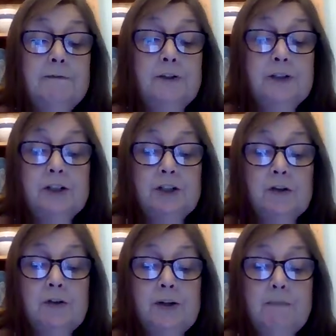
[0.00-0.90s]
Foster
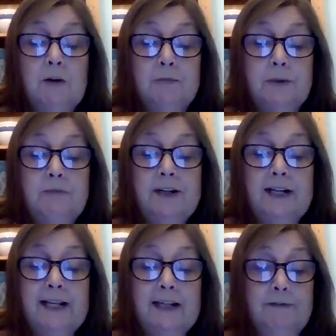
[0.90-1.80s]
saw him off with
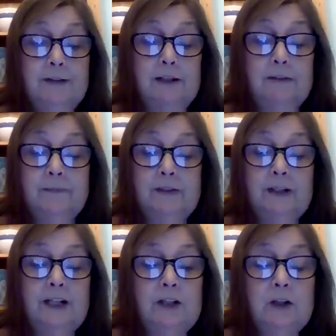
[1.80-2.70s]
relief.
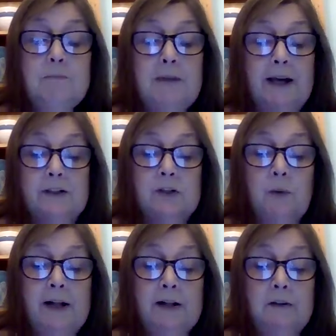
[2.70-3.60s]
He knew
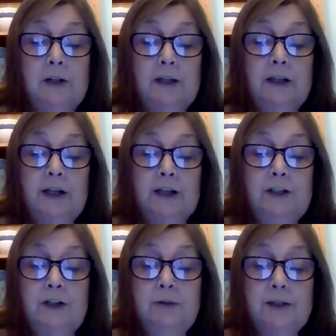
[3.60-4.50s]
Maddox well
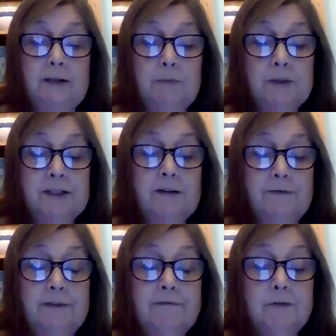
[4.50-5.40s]
and knew that he was
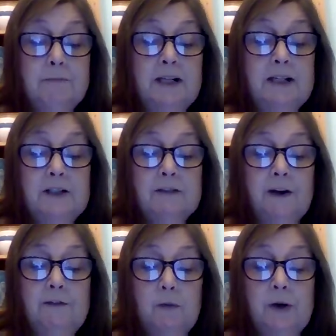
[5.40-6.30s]
suffering from years of
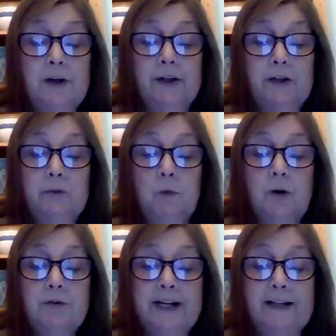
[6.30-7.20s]
overwork and
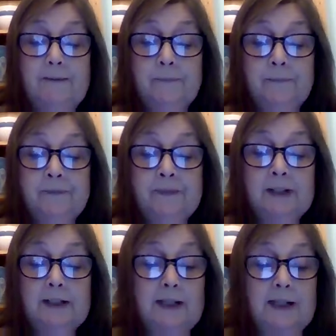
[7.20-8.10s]
worry.
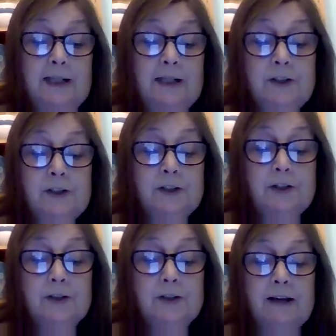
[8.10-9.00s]
He
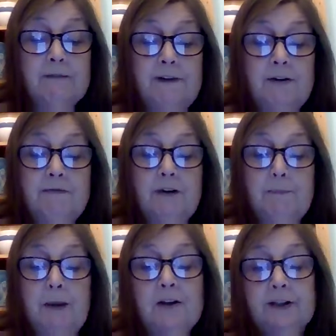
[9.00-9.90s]
understood how very
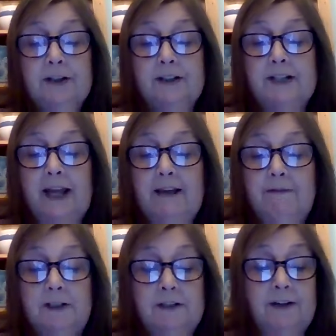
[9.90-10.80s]
repugnant
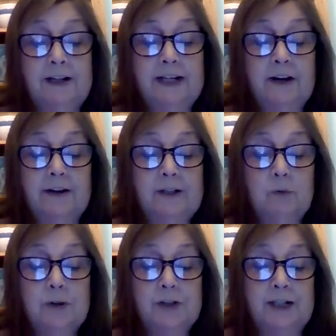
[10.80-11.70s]
effort of any kind
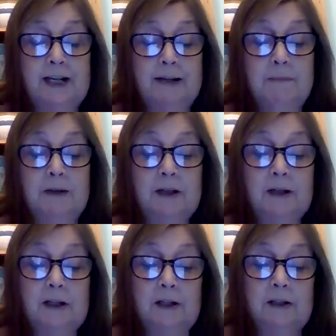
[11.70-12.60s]
was to him,
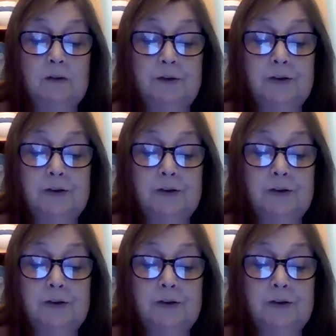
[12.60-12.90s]
or